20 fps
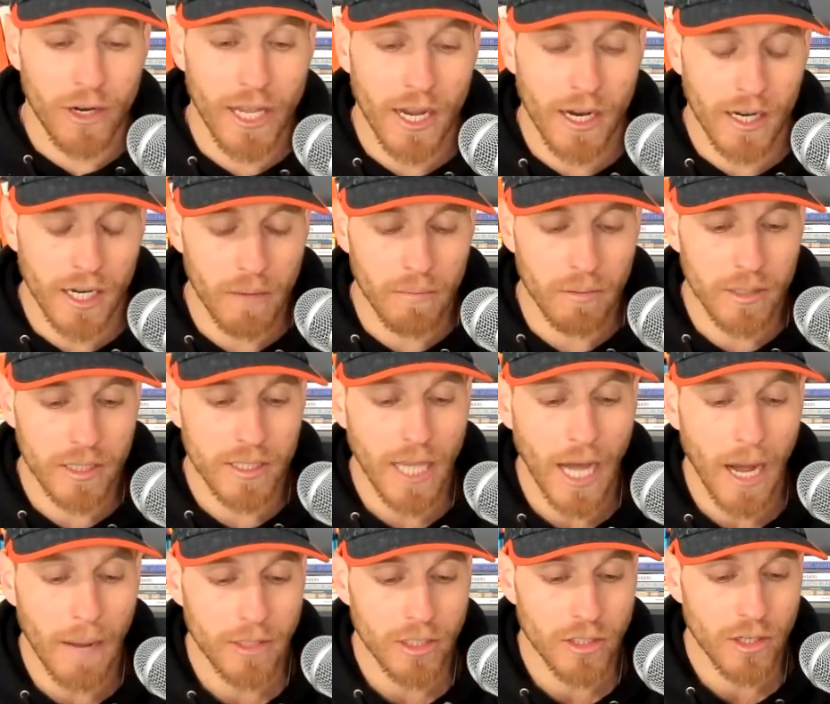He had a couple of
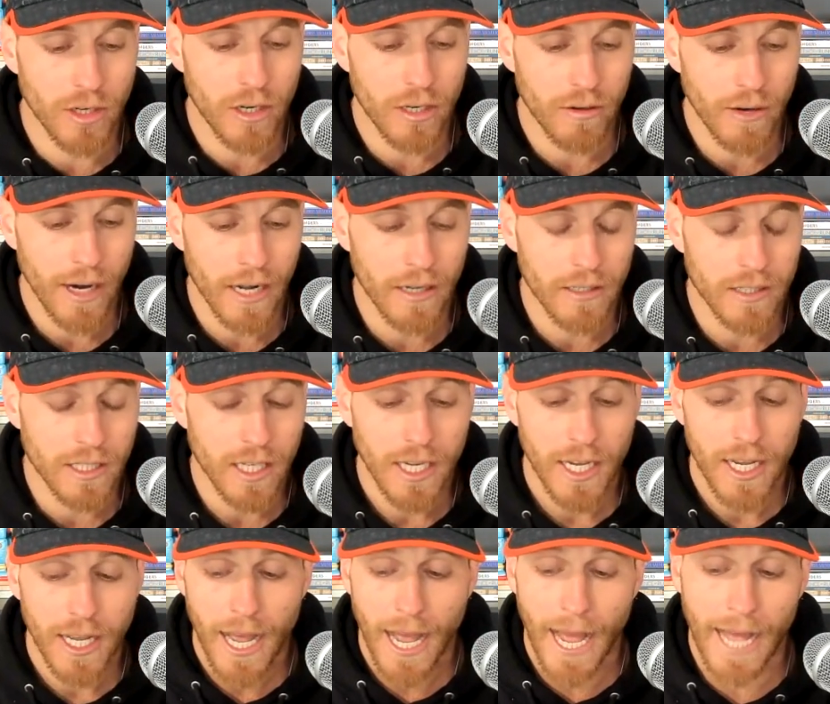stops and turnarounds
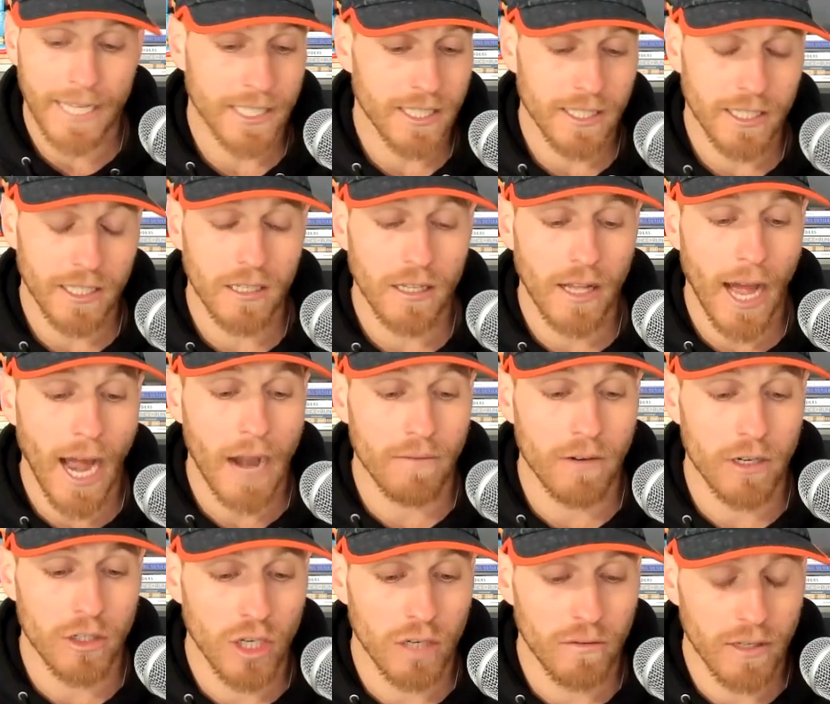and still
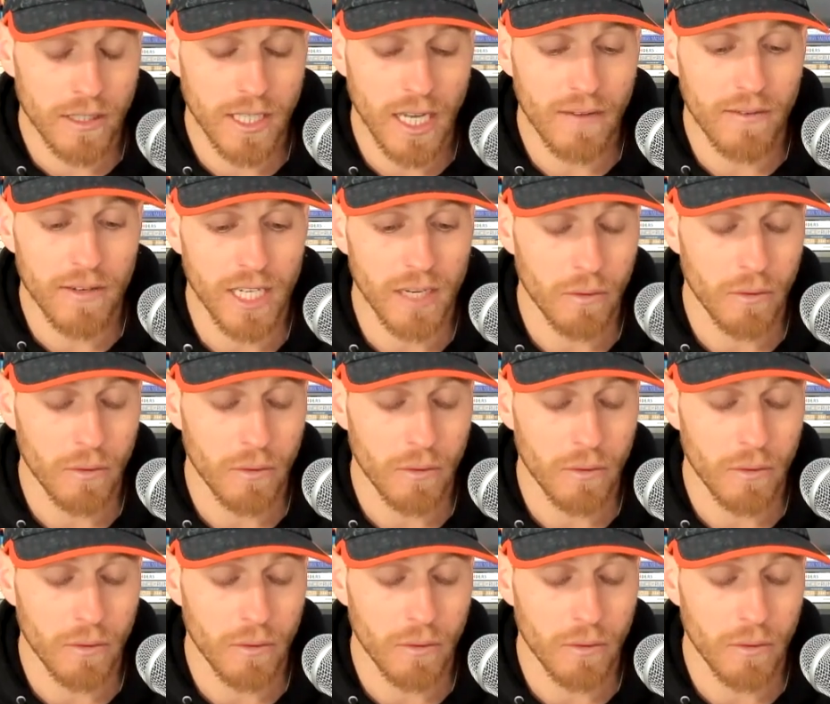averaged over 17,